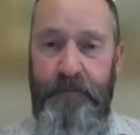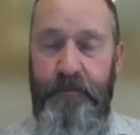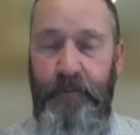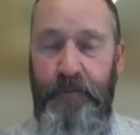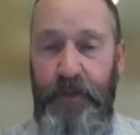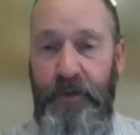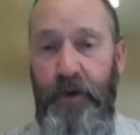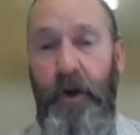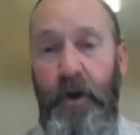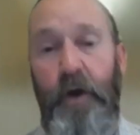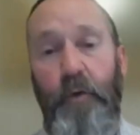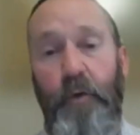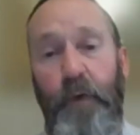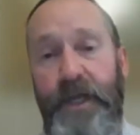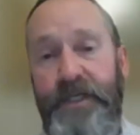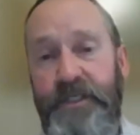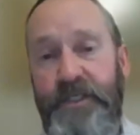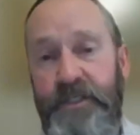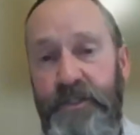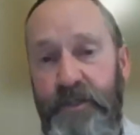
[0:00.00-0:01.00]
But there are
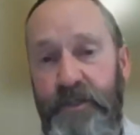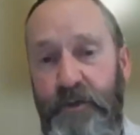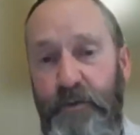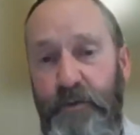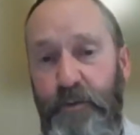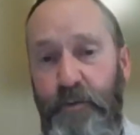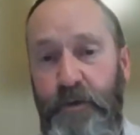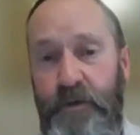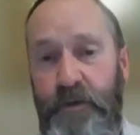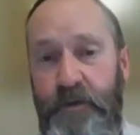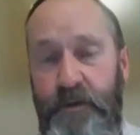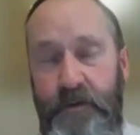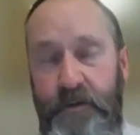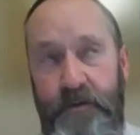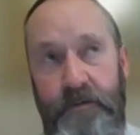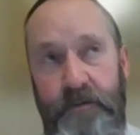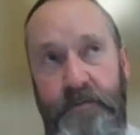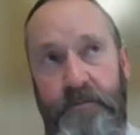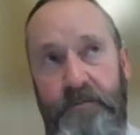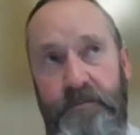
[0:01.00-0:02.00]
ways to
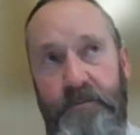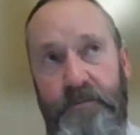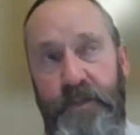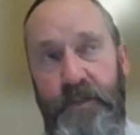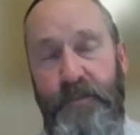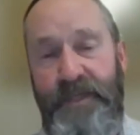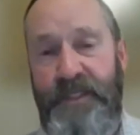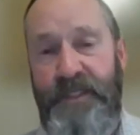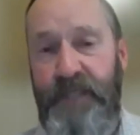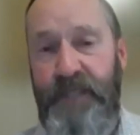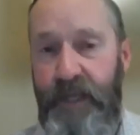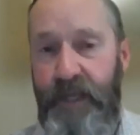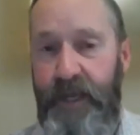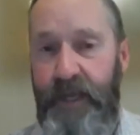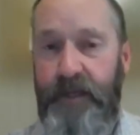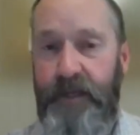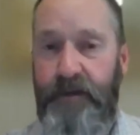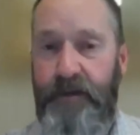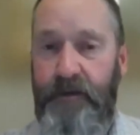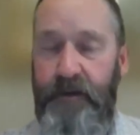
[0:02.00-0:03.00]

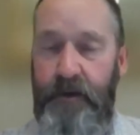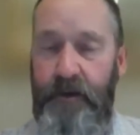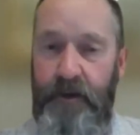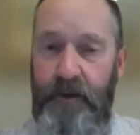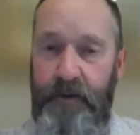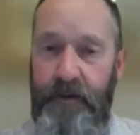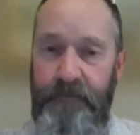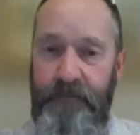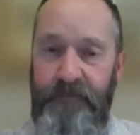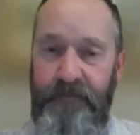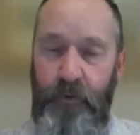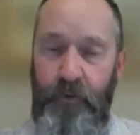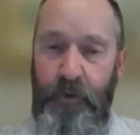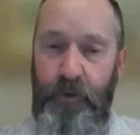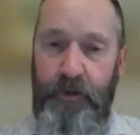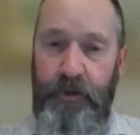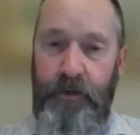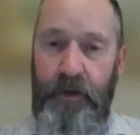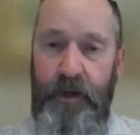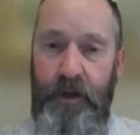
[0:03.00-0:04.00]
mitigate
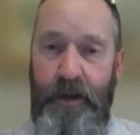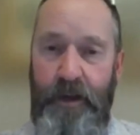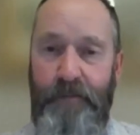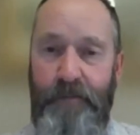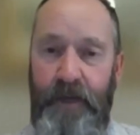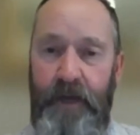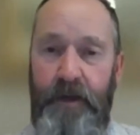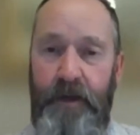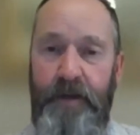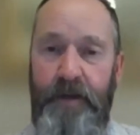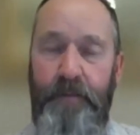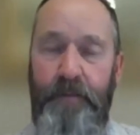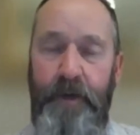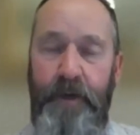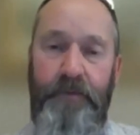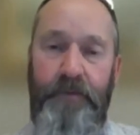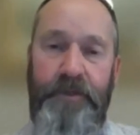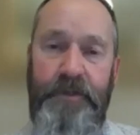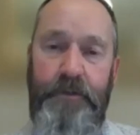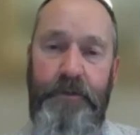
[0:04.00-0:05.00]
falling under the act by
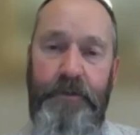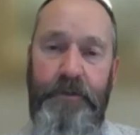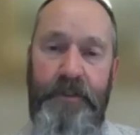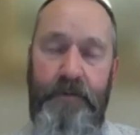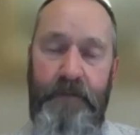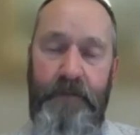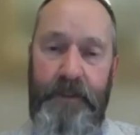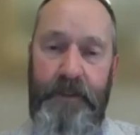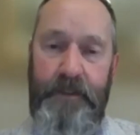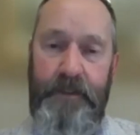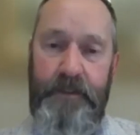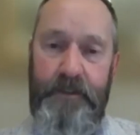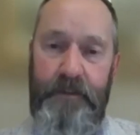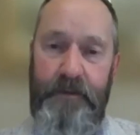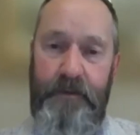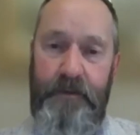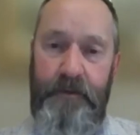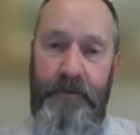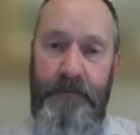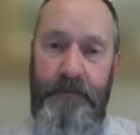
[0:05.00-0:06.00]
reducing things.
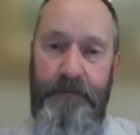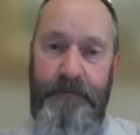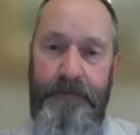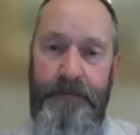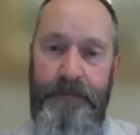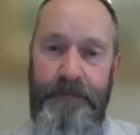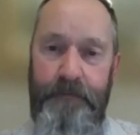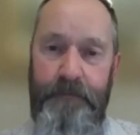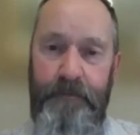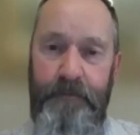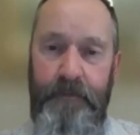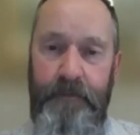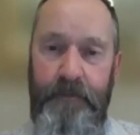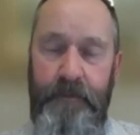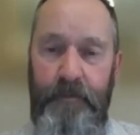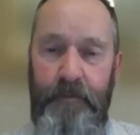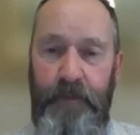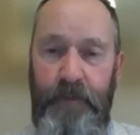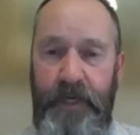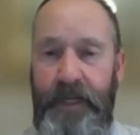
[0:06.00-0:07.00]

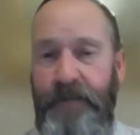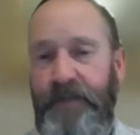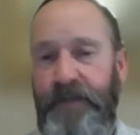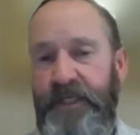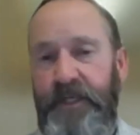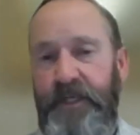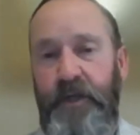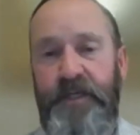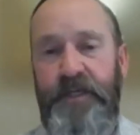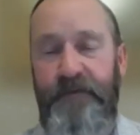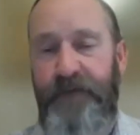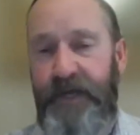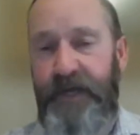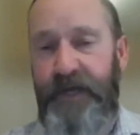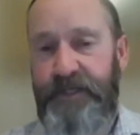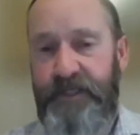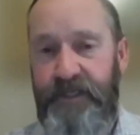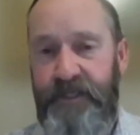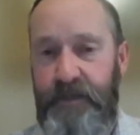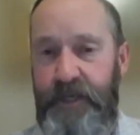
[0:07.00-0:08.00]
But again, there's lots of
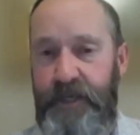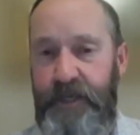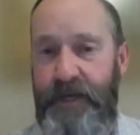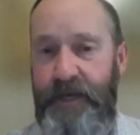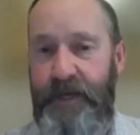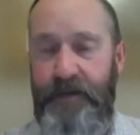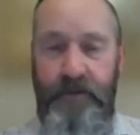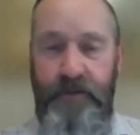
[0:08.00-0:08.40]
factors in that,